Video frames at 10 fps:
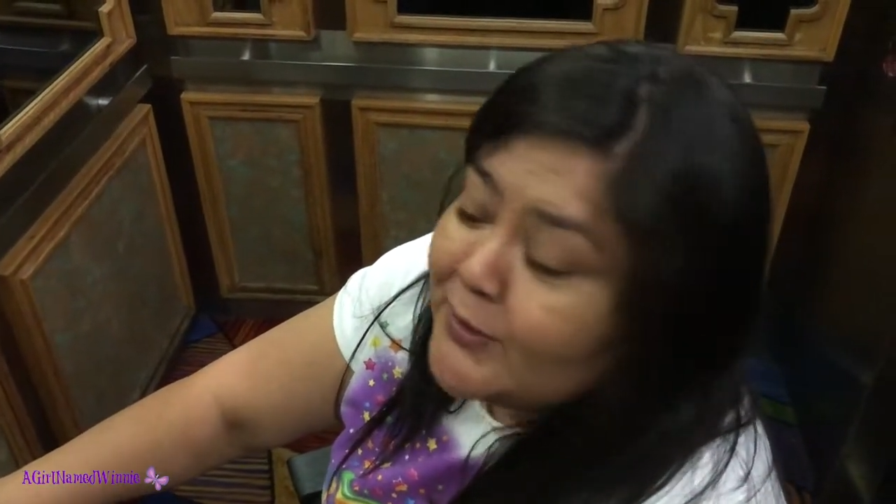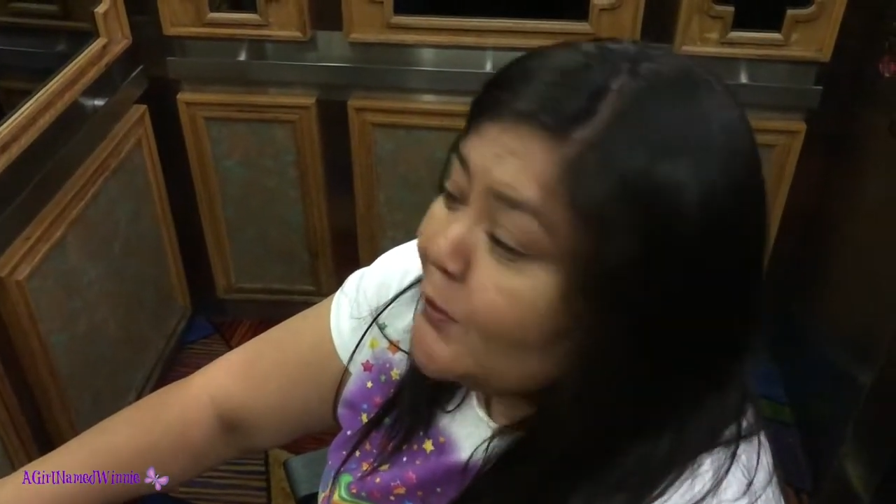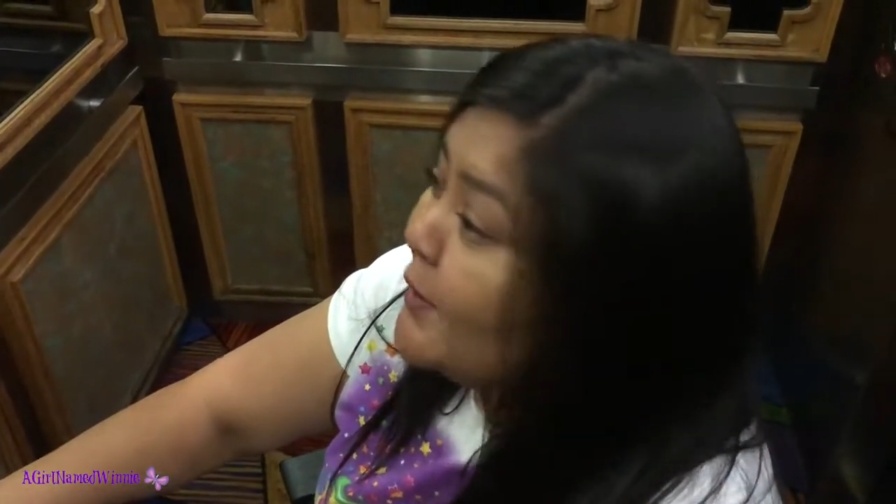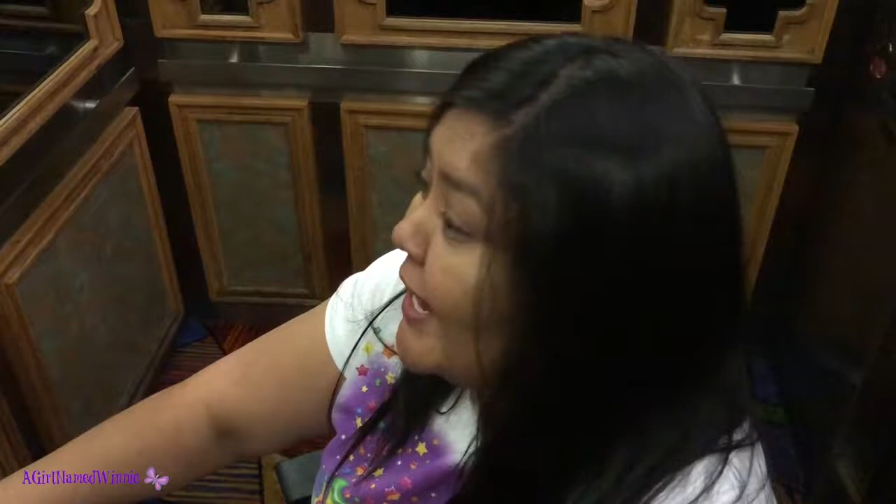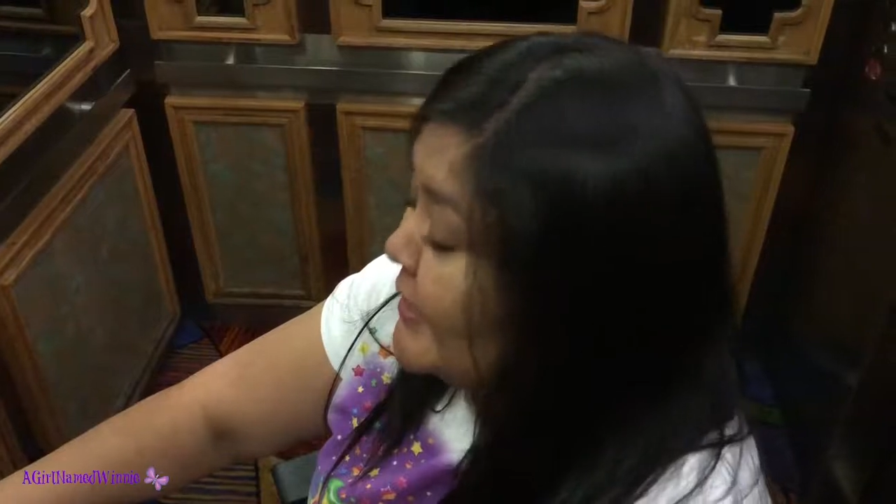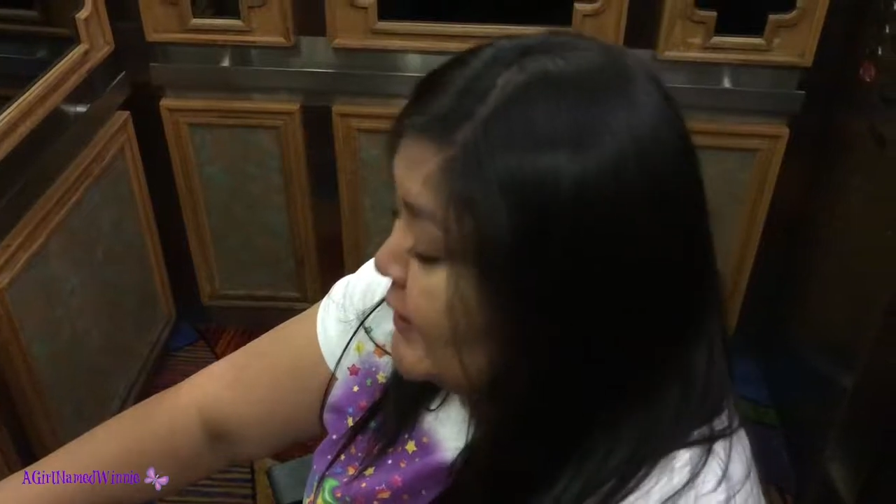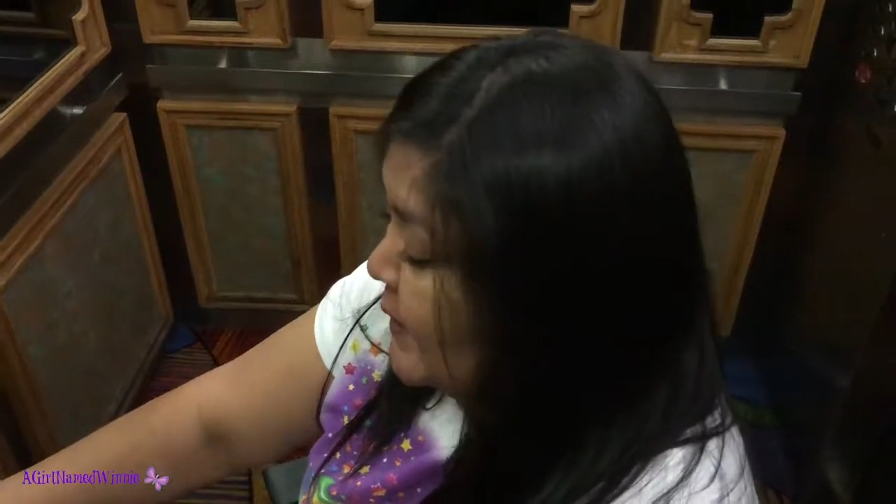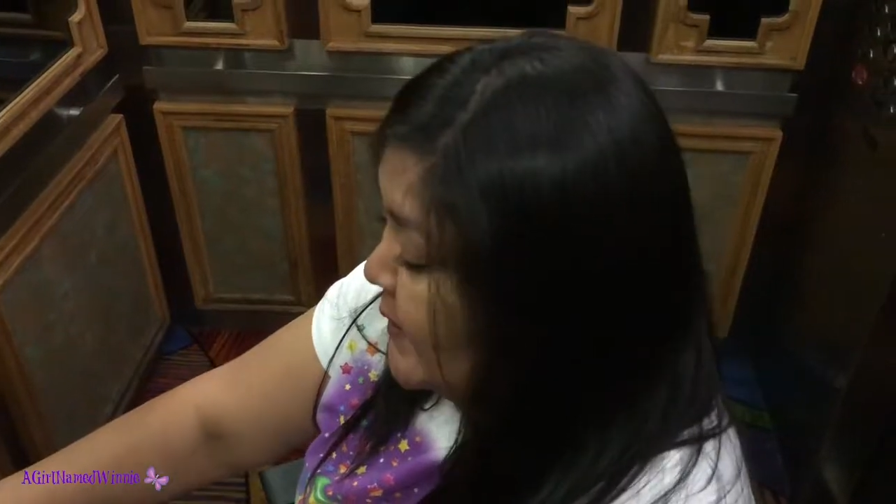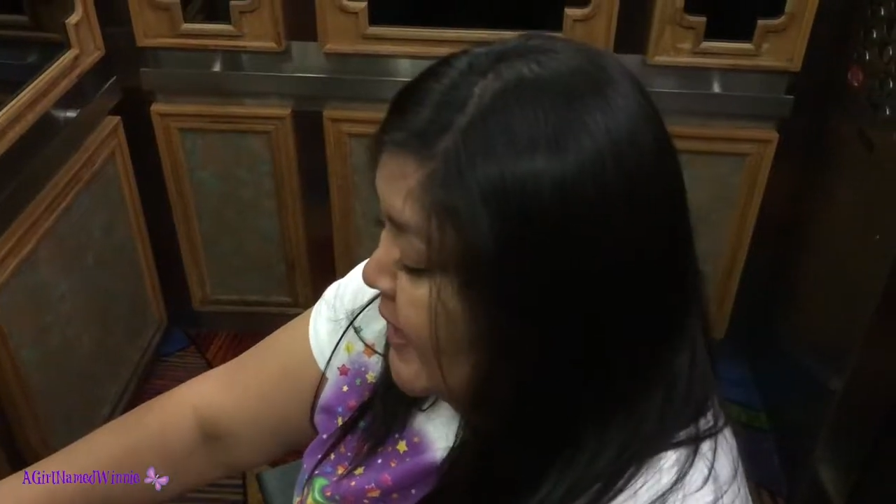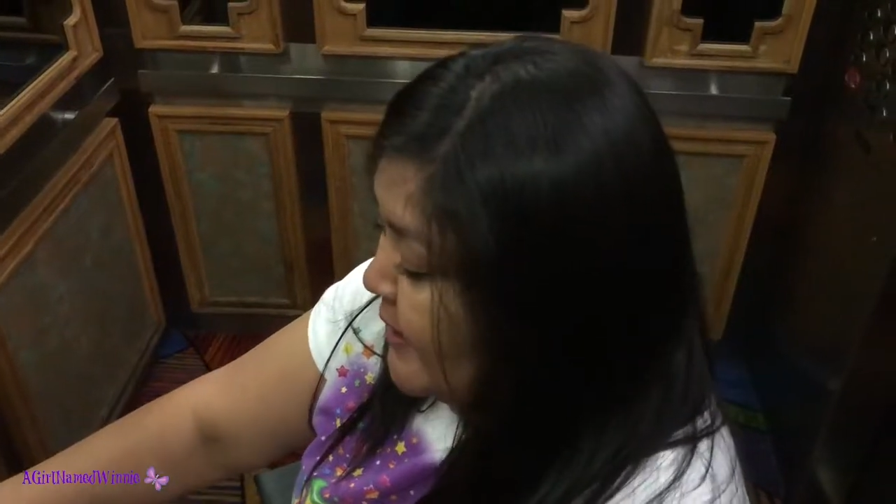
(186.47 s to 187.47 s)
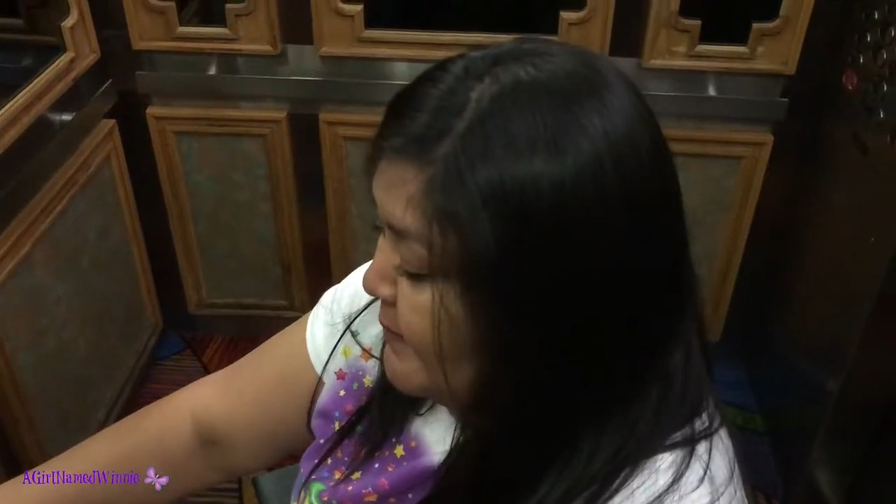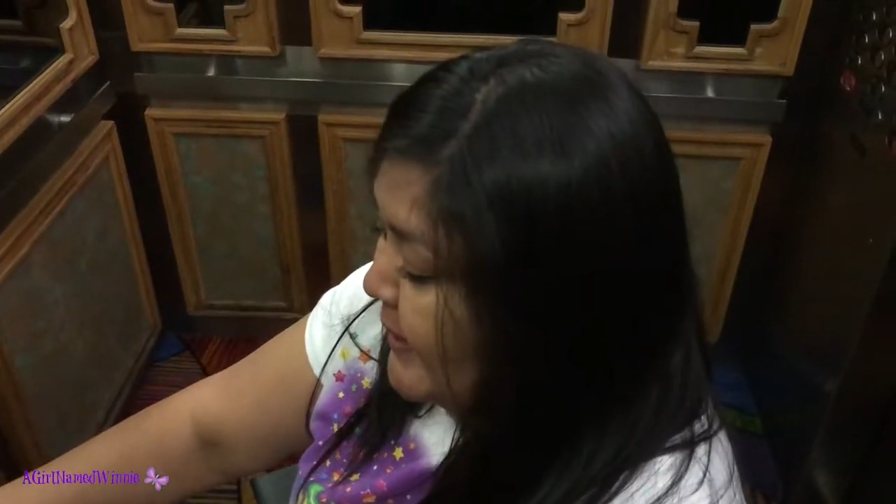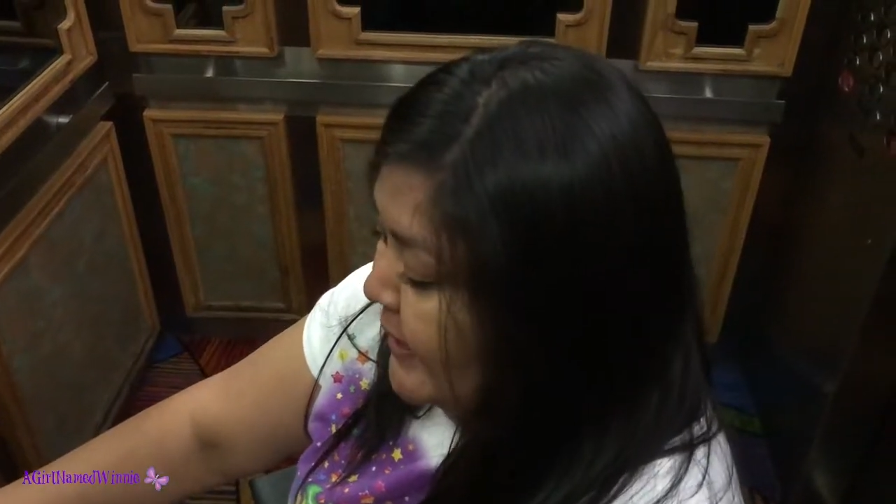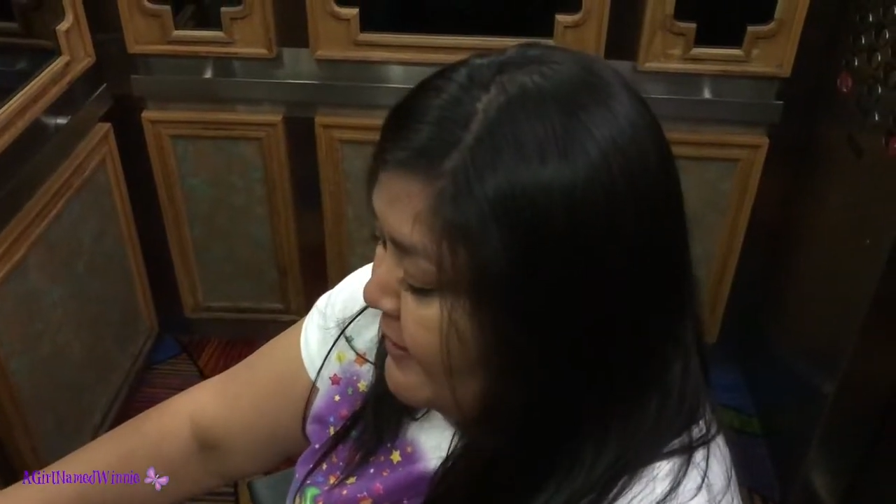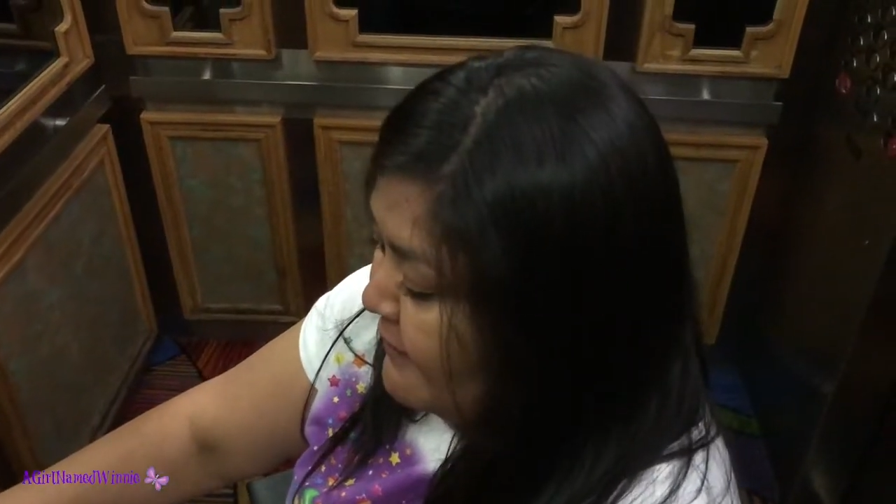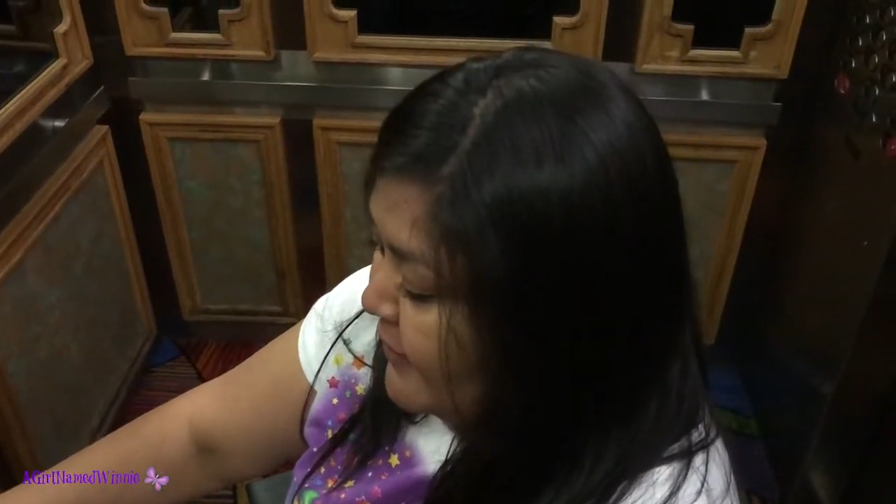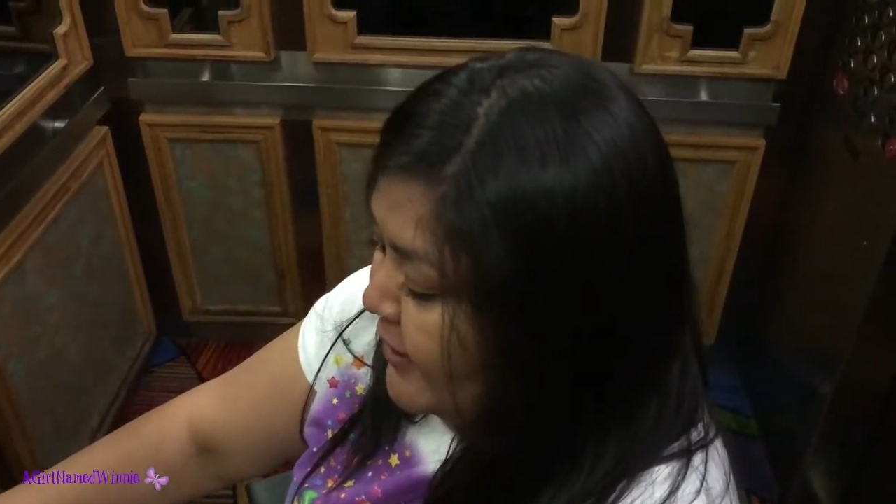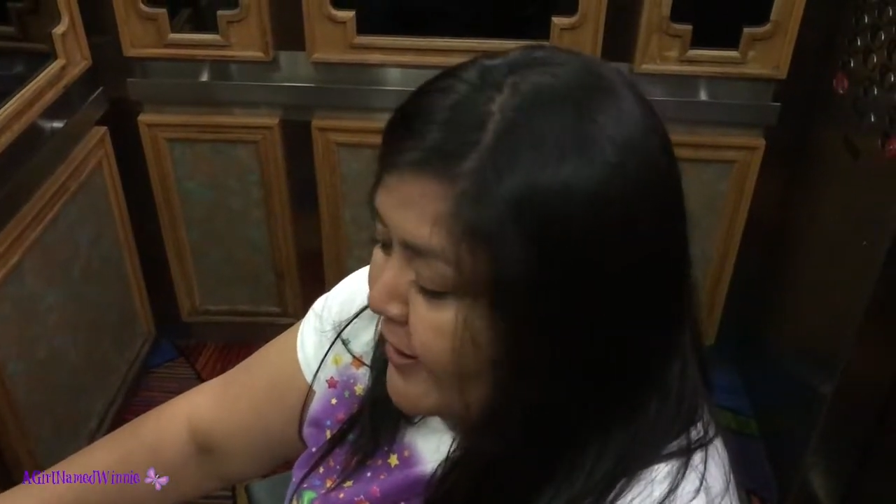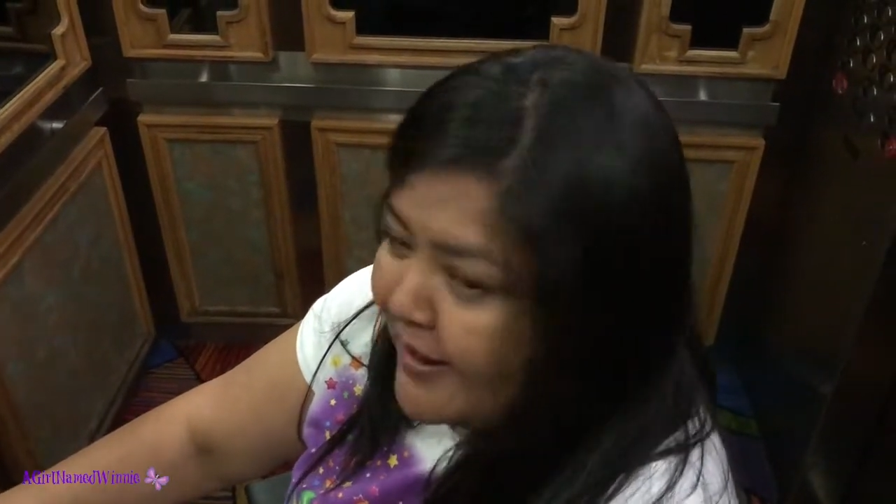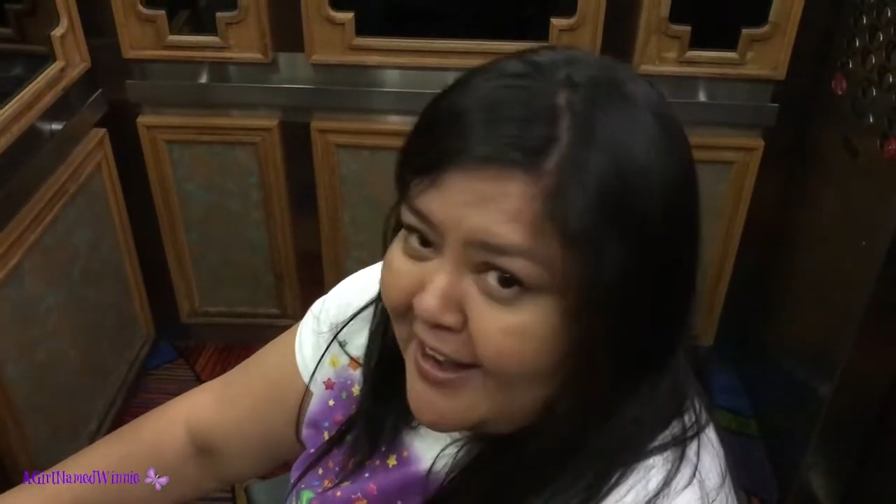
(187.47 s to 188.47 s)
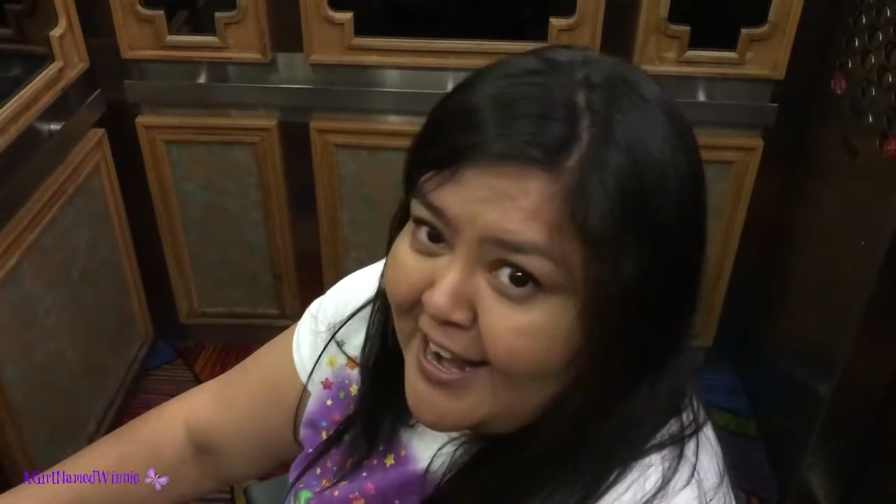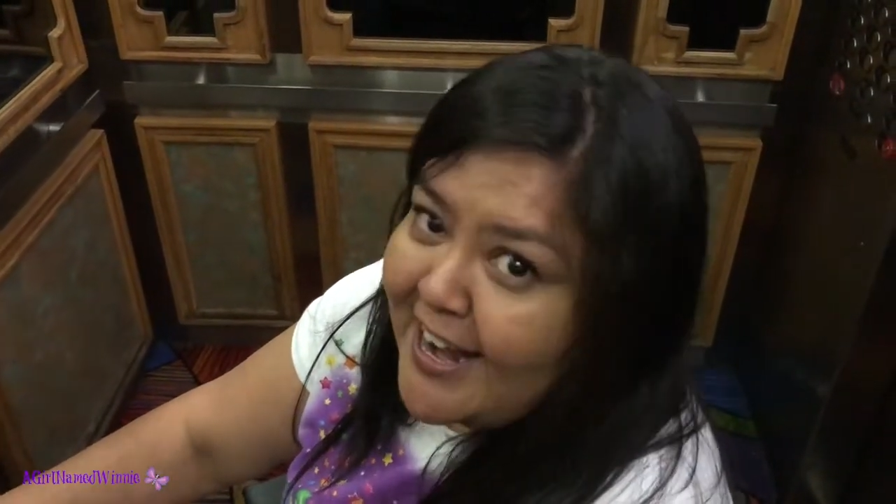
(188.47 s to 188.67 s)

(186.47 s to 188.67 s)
so we had to go down and pick it up for her.